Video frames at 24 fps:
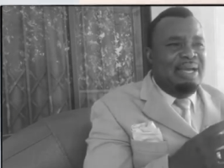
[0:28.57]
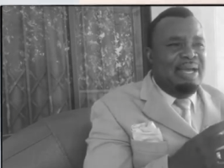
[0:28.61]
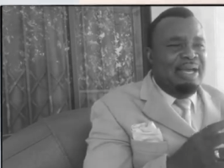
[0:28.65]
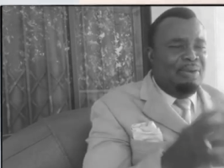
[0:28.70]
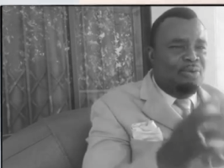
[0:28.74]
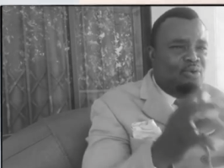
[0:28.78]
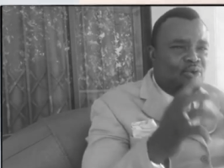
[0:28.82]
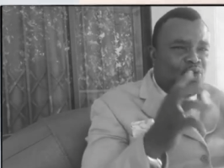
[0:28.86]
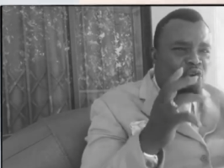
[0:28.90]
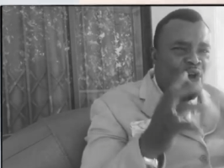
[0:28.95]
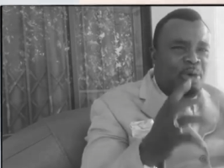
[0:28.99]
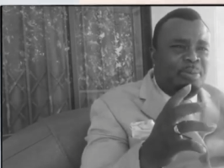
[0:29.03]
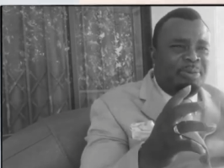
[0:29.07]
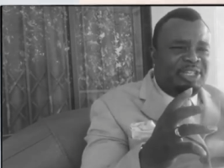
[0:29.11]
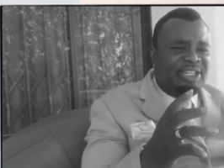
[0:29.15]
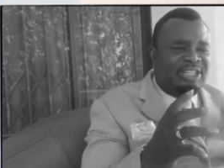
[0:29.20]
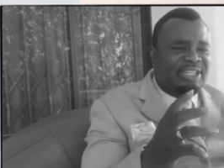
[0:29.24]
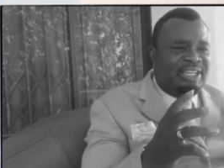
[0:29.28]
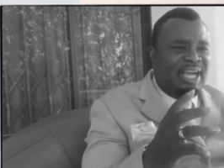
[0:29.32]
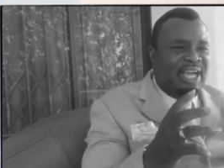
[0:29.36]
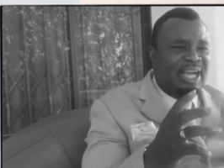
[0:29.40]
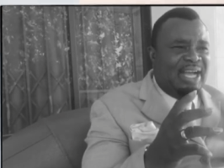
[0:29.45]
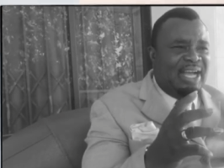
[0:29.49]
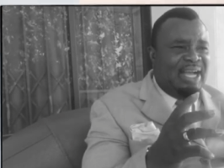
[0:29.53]

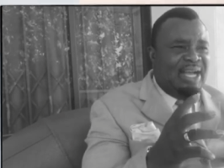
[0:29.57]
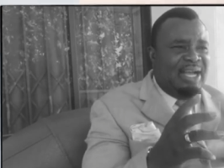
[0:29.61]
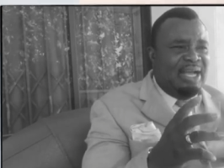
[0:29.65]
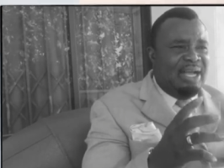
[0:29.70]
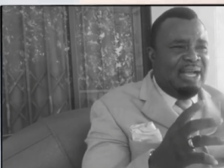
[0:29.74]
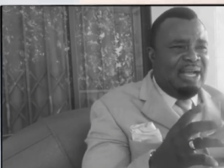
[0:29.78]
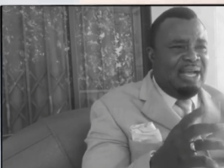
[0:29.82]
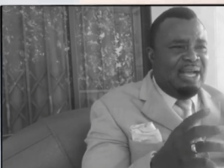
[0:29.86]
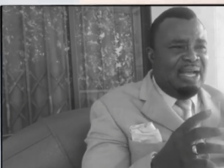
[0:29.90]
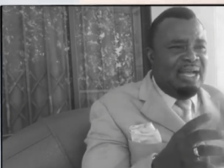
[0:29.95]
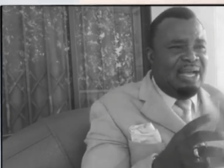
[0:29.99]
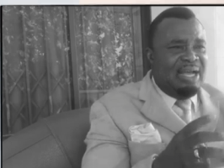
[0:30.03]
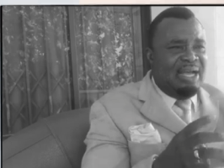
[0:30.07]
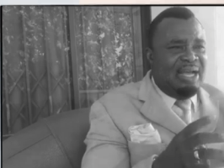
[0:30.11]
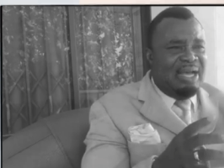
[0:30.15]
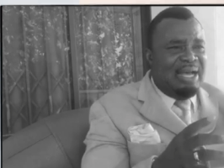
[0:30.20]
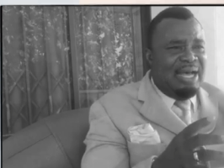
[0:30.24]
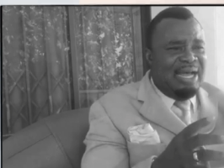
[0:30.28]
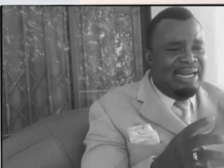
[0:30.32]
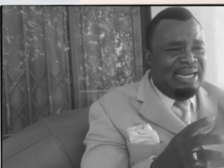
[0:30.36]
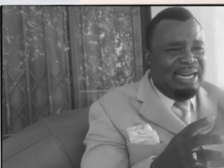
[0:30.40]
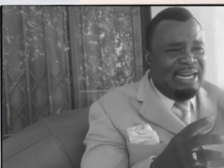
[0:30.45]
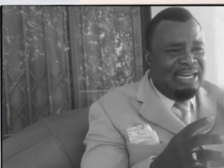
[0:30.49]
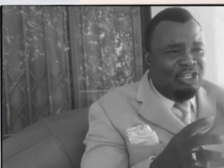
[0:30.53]
Enkomhye
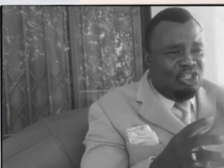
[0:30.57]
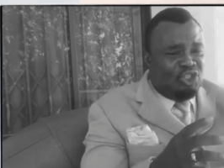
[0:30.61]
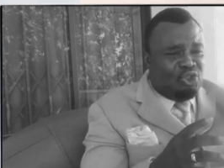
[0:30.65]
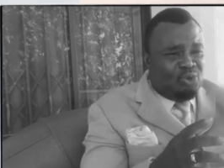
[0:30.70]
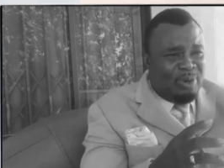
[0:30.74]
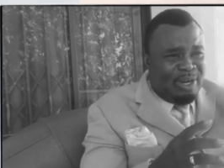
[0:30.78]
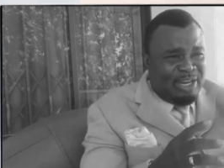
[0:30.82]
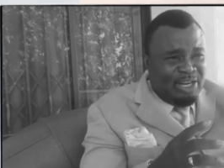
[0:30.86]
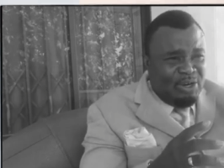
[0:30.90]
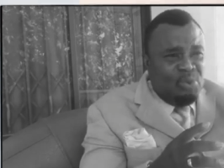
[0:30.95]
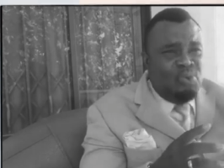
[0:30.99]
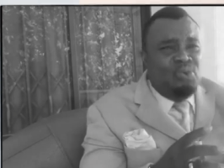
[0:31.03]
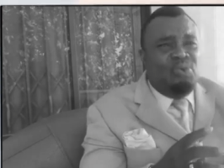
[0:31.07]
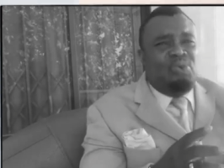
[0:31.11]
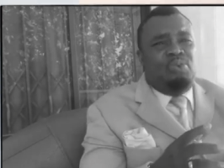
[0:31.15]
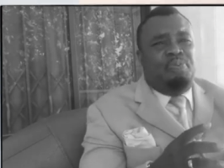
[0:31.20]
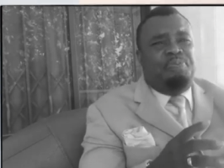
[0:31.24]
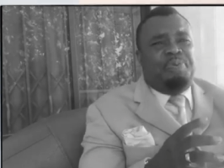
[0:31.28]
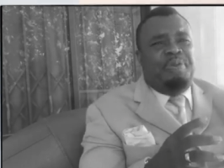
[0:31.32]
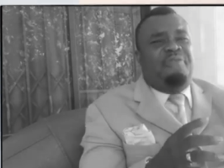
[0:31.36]
anani swadi hunu